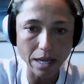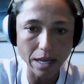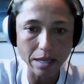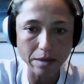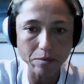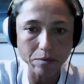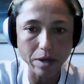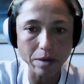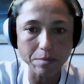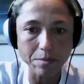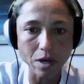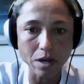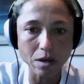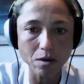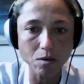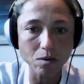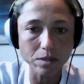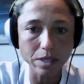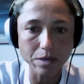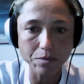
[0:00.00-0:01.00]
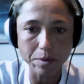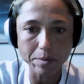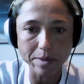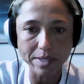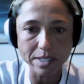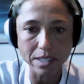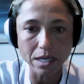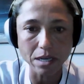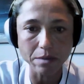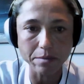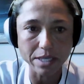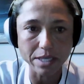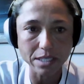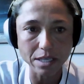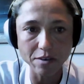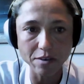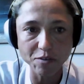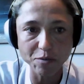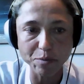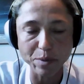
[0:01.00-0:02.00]
I'm not only representing
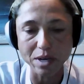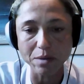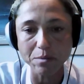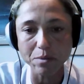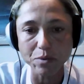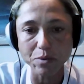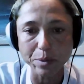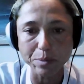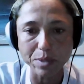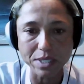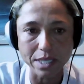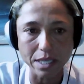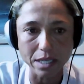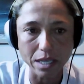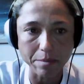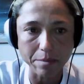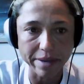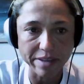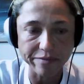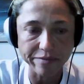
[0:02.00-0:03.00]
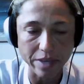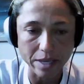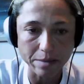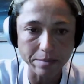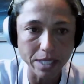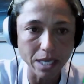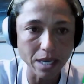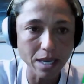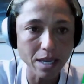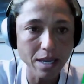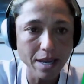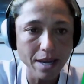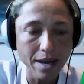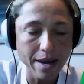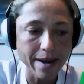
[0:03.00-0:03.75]
myself, but I'm representing my family.